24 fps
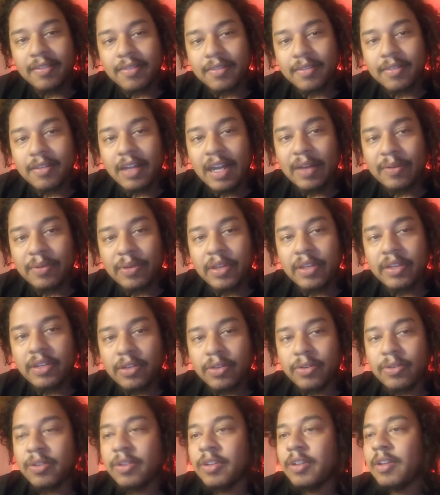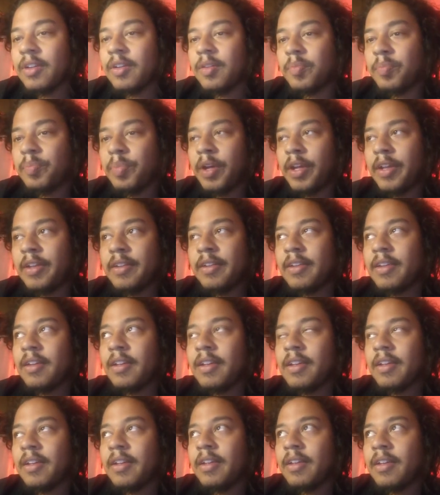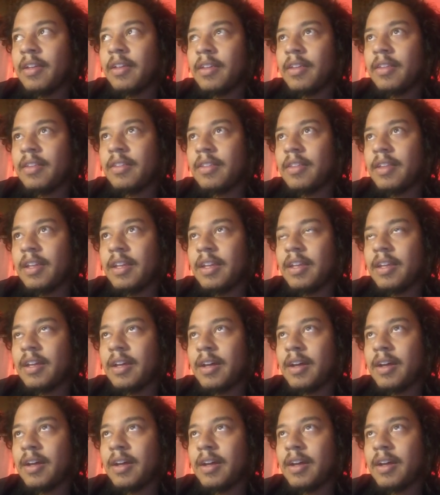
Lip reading: I really do. But the